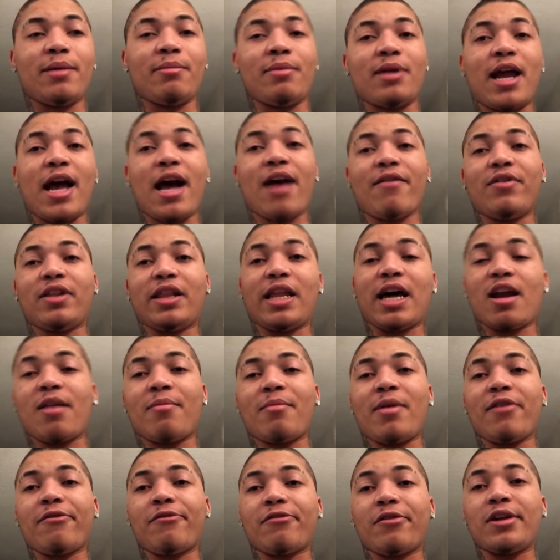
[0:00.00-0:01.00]
I'm going to have a lot
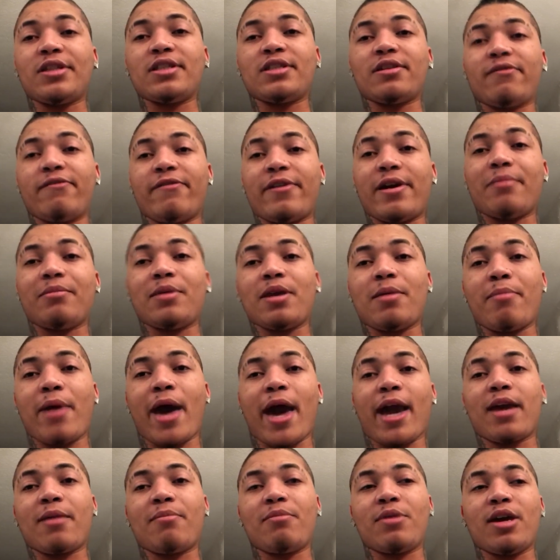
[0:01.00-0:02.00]
of my friends and family
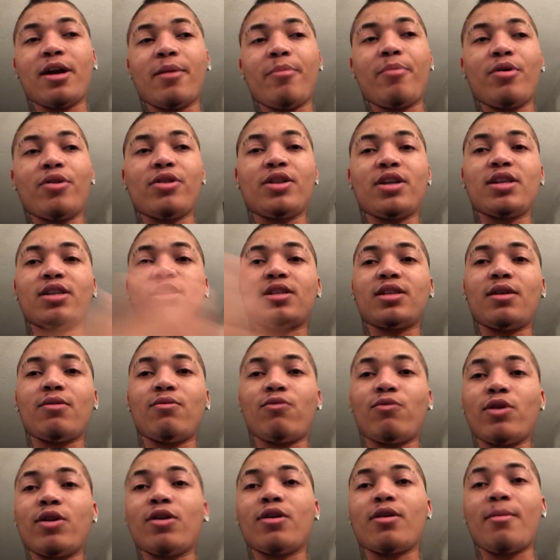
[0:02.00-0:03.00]
backing me up on this
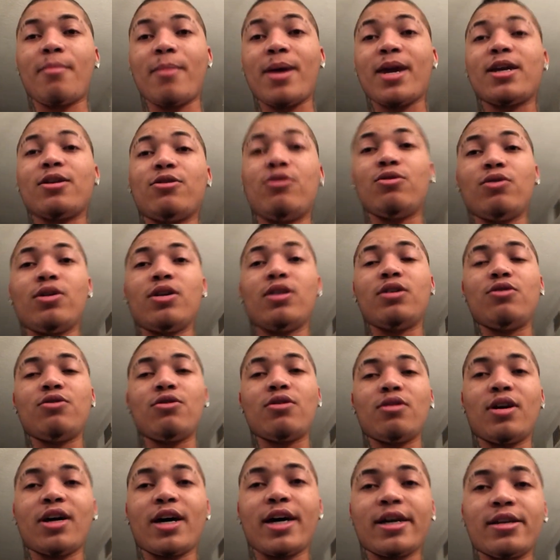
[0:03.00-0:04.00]
and we're going to make it do what it do, you